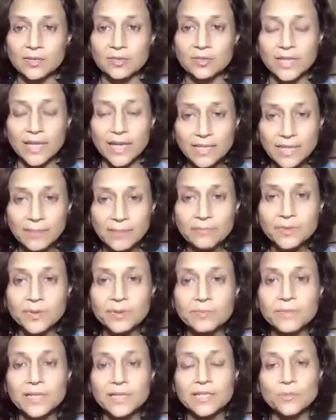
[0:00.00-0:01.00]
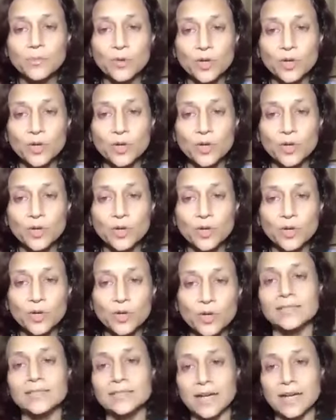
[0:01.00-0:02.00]
Their temperament was
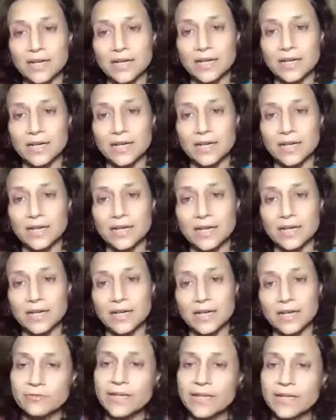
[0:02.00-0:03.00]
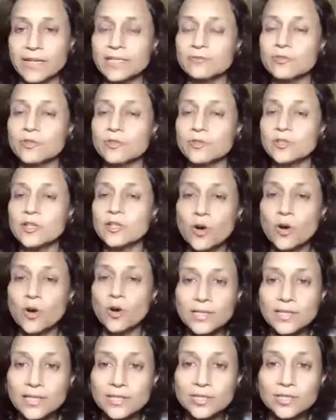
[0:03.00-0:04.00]
valor, courage, fighting for a
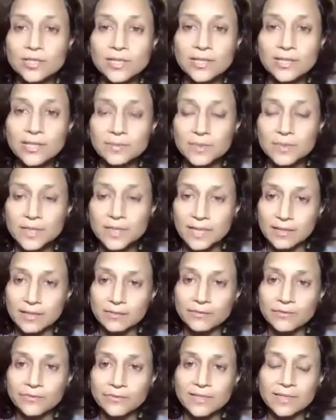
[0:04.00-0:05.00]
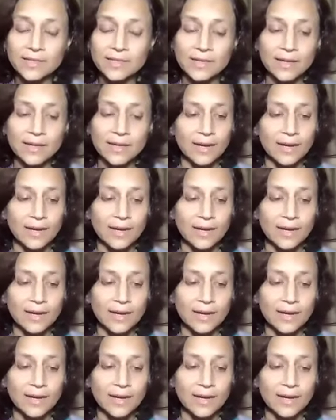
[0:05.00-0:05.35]
cause larger than themselves.